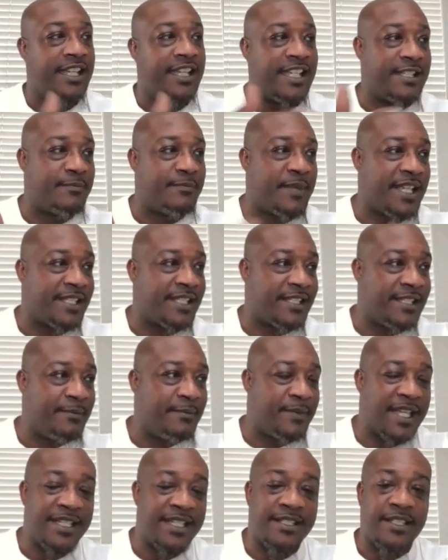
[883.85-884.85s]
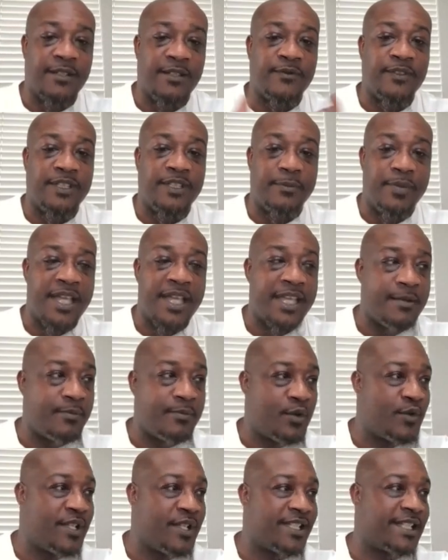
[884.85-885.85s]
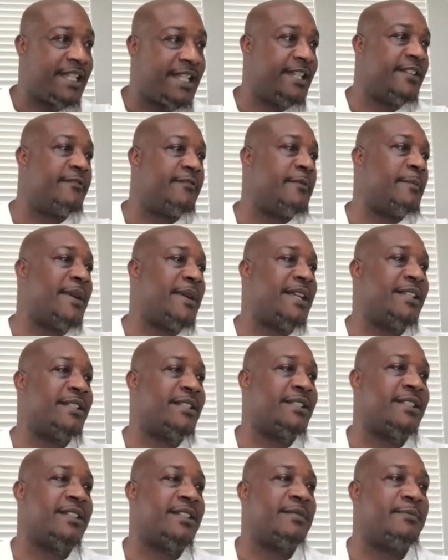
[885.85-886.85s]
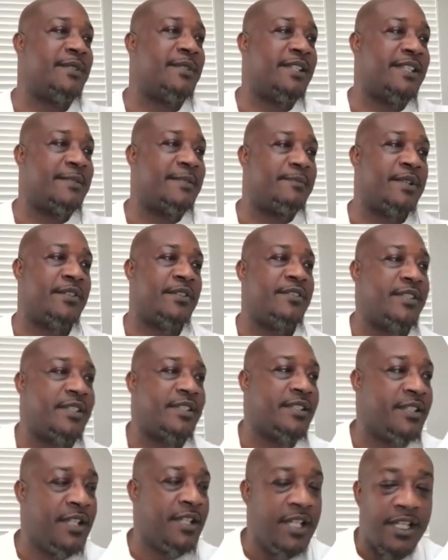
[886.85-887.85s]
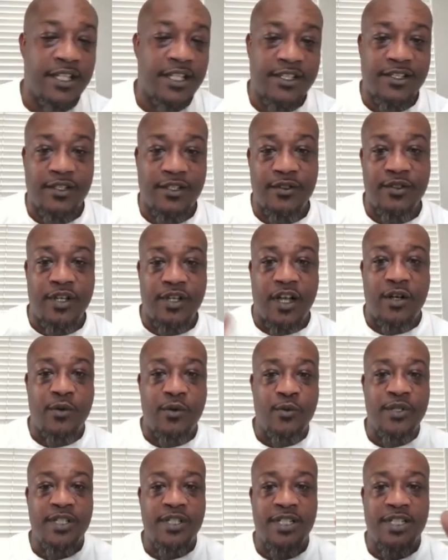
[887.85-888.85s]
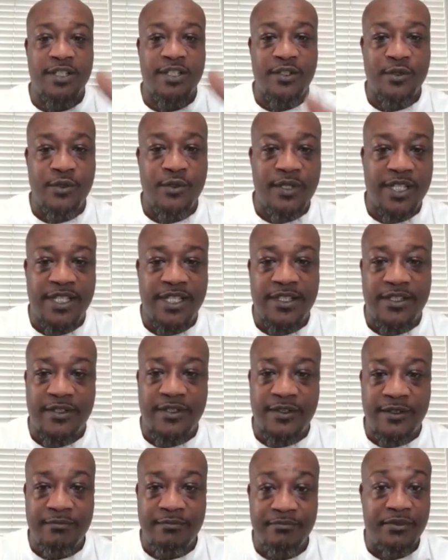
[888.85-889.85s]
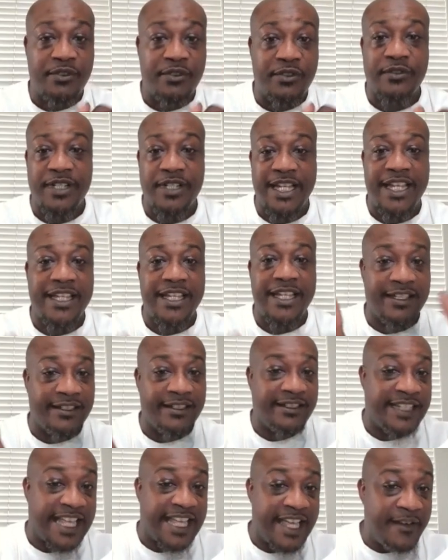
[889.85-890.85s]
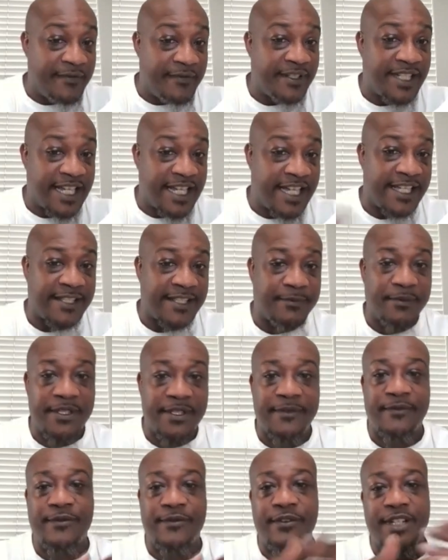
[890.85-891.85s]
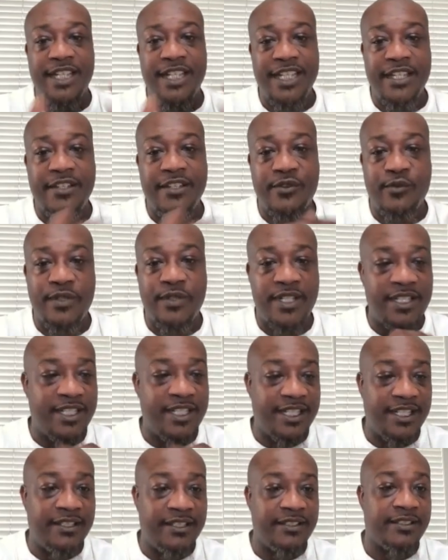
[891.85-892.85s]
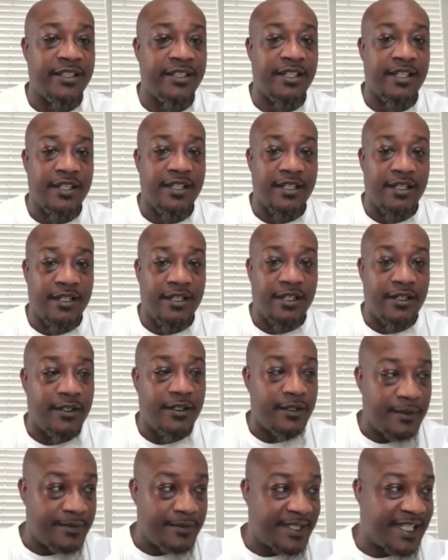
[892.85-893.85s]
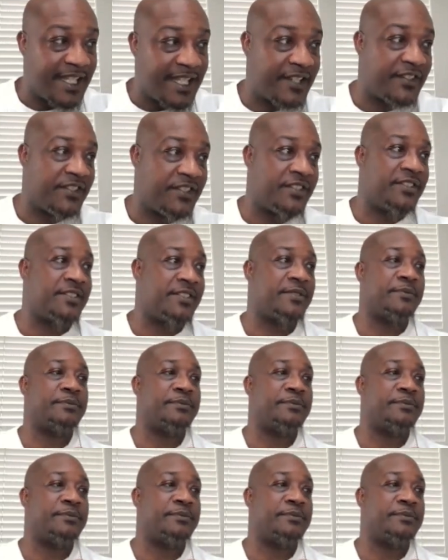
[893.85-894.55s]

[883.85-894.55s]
It's basically based off of the pain points that everybody is going to be experiencing. So all we're going to do is create an advertisement for each one of these sections.